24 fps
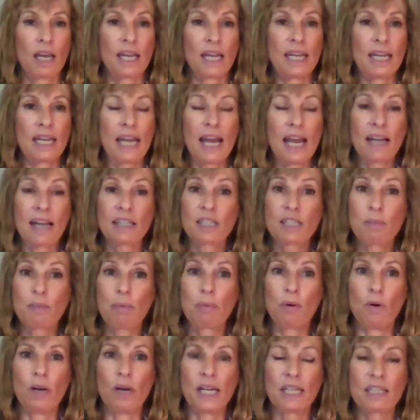Next
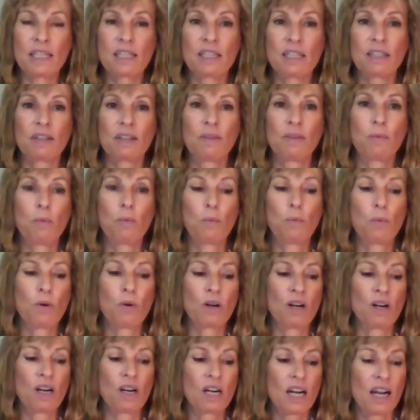point,
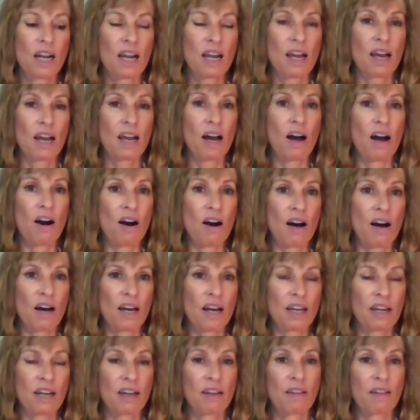work
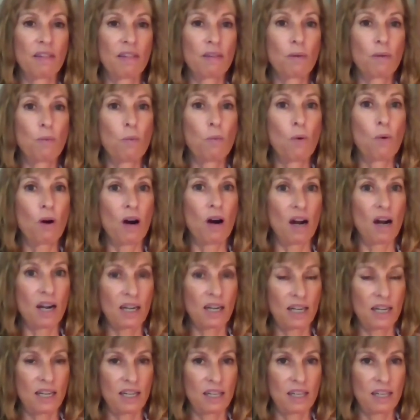on the walk.